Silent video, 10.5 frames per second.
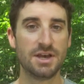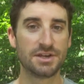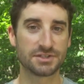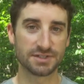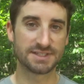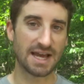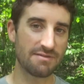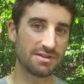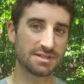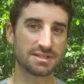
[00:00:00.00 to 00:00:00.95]
So let's
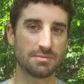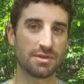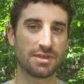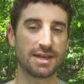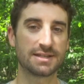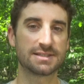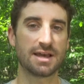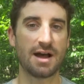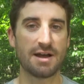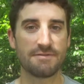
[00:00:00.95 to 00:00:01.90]
dive into some of the things
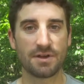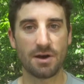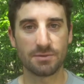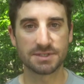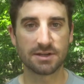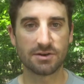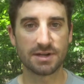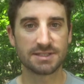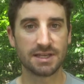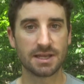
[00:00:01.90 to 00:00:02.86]
that I thought was
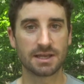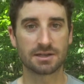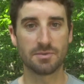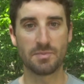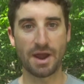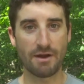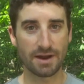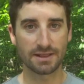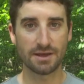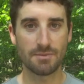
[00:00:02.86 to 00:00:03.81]
interesting in
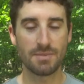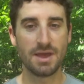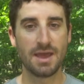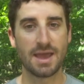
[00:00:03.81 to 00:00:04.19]
comparing them,